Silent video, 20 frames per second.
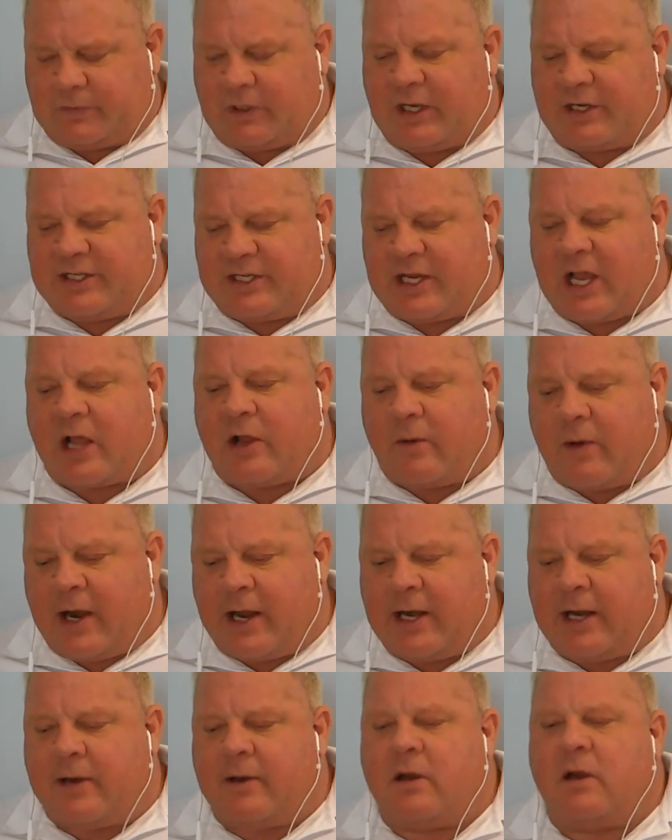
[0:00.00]

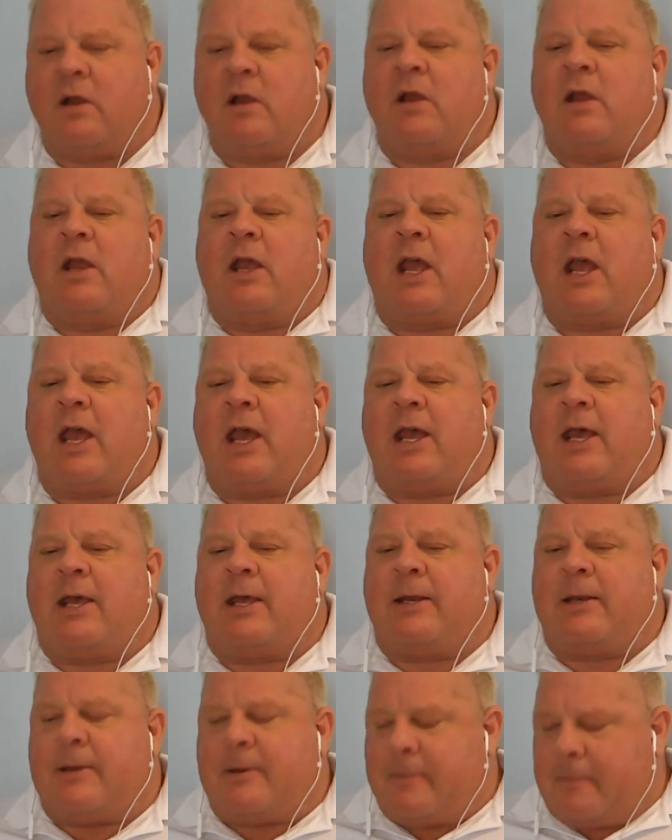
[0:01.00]
accelerating
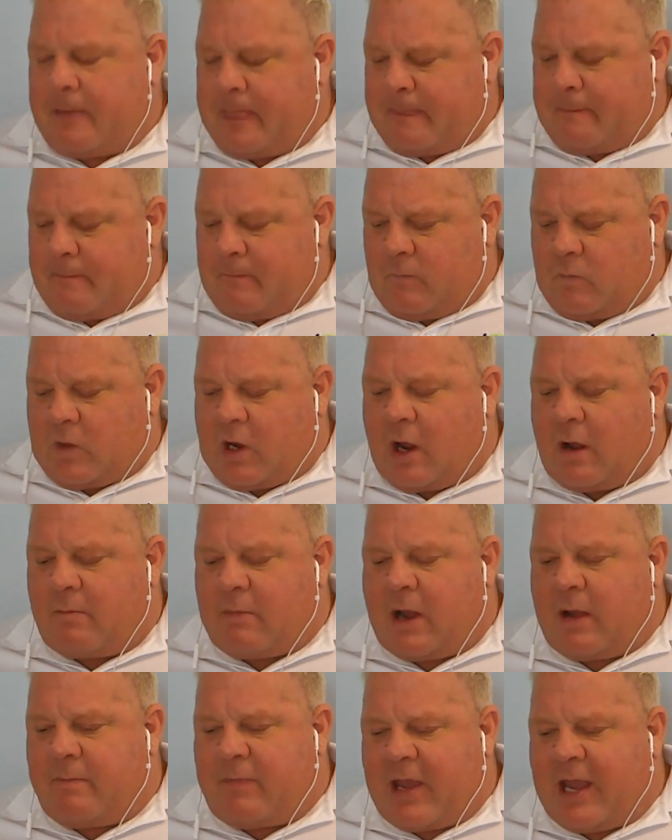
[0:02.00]
and
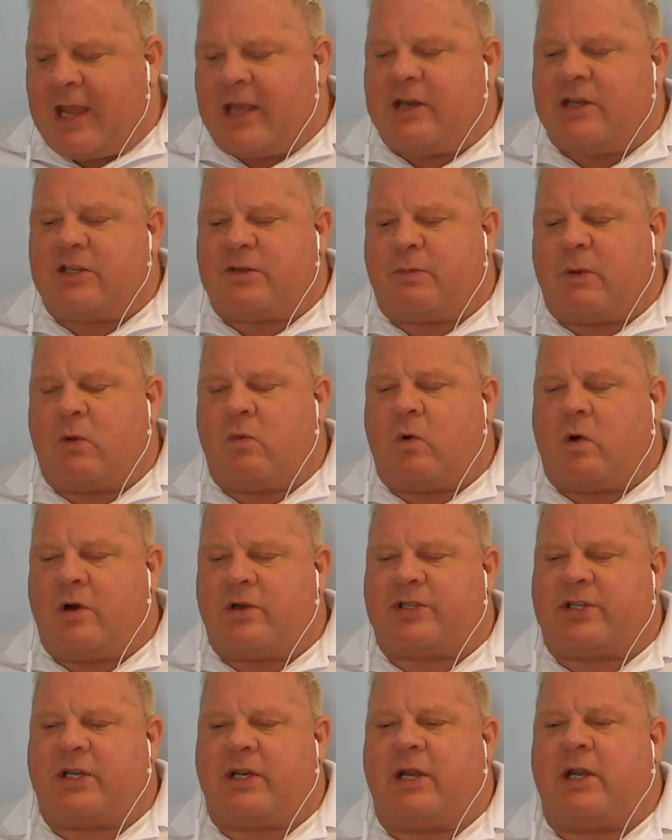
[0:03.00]
my pain has been
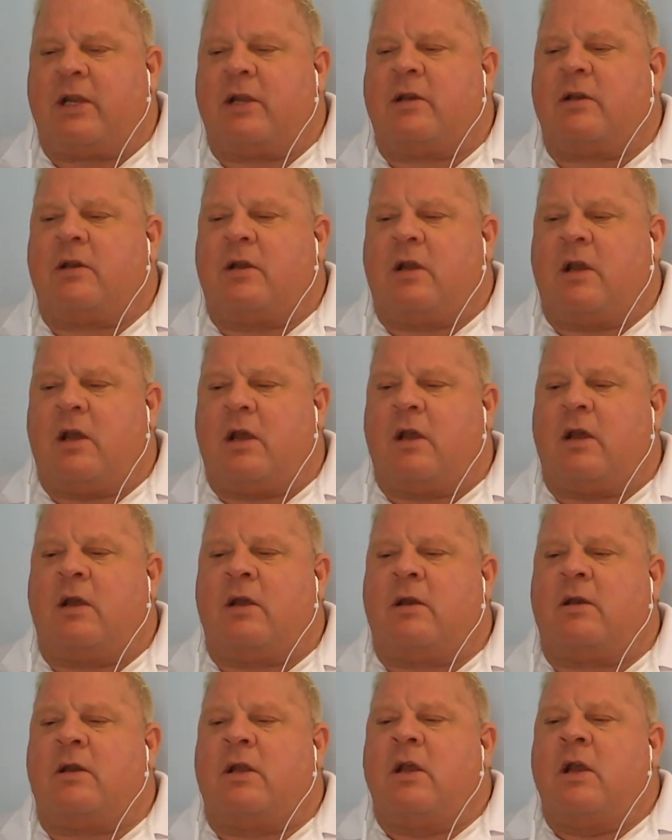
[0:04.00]
worsening,
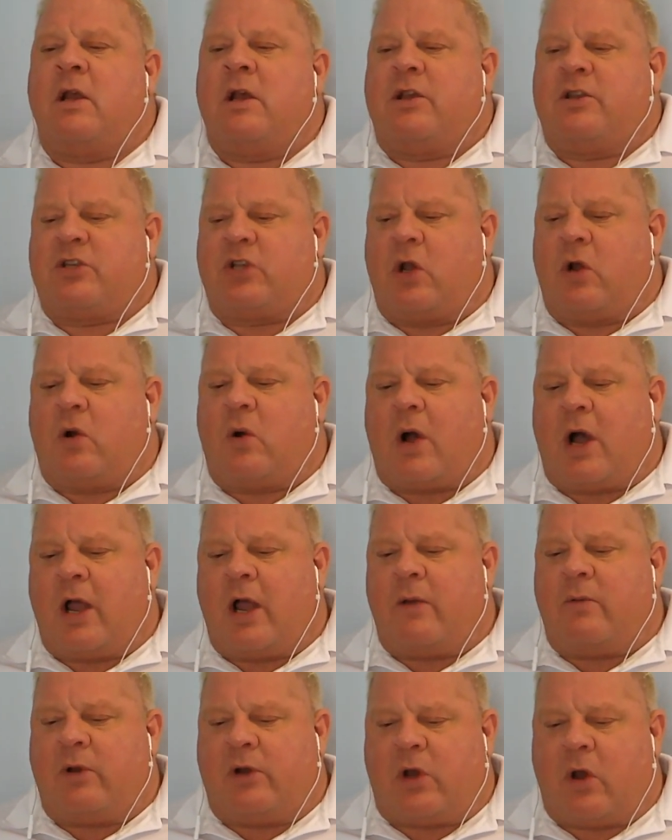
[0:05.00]
and so I
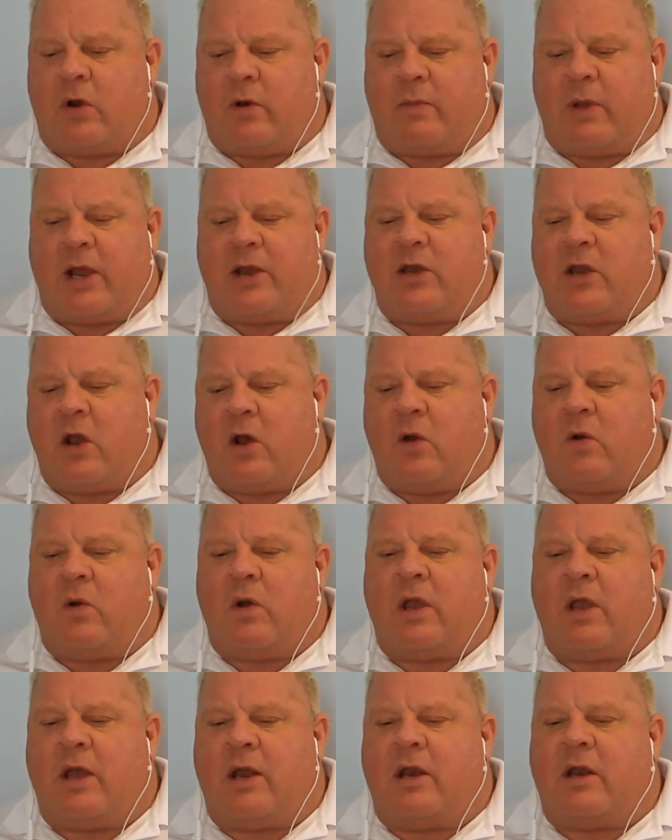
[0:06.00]
would go to my note
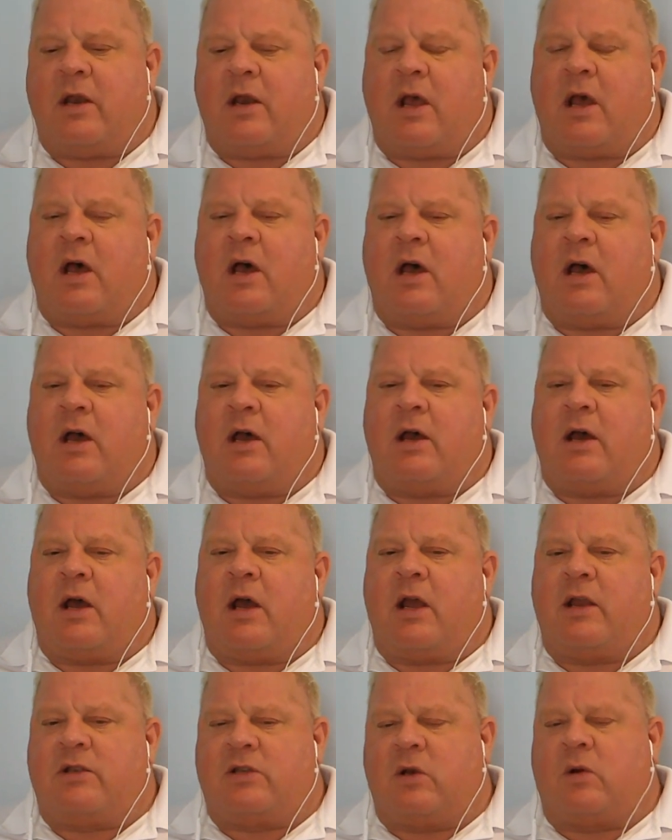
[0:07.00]
and I
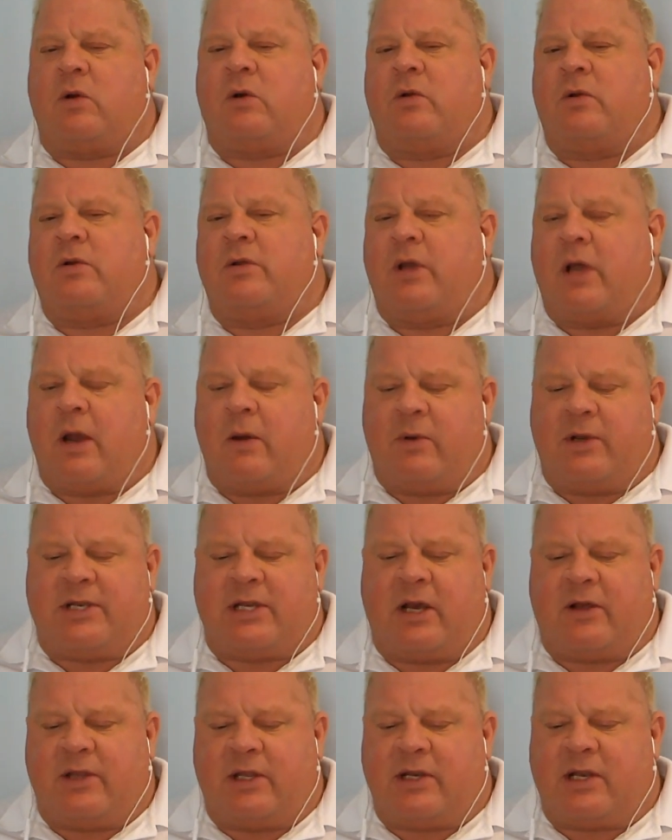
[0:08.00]
would
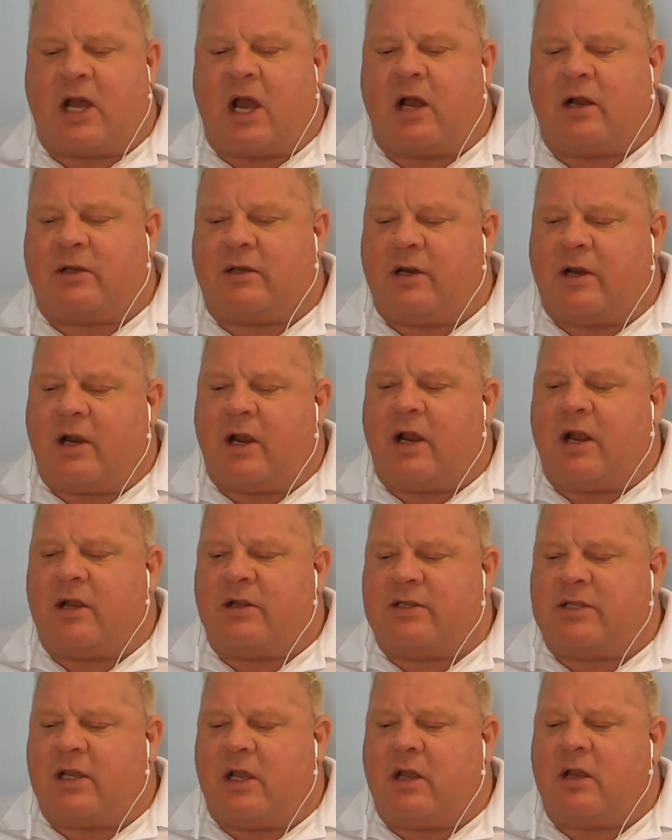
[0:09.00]
tell the doctor, I'd
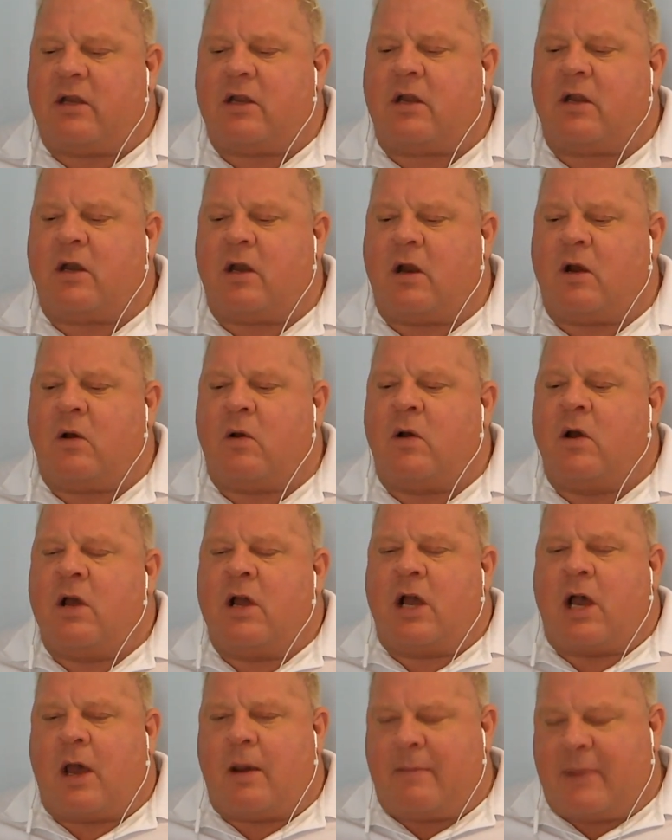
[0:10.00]
say,
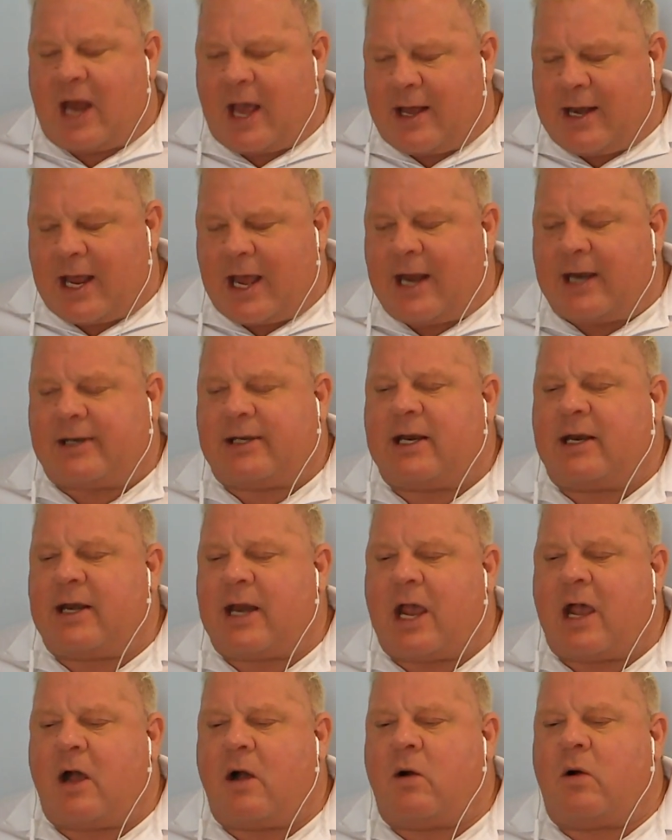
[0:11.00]
I'm not acting
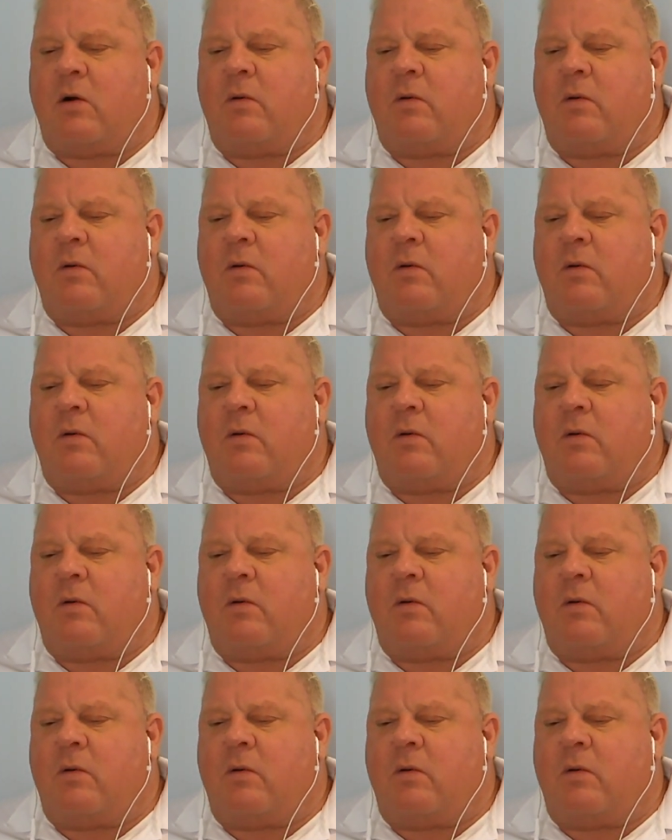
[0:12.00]
out,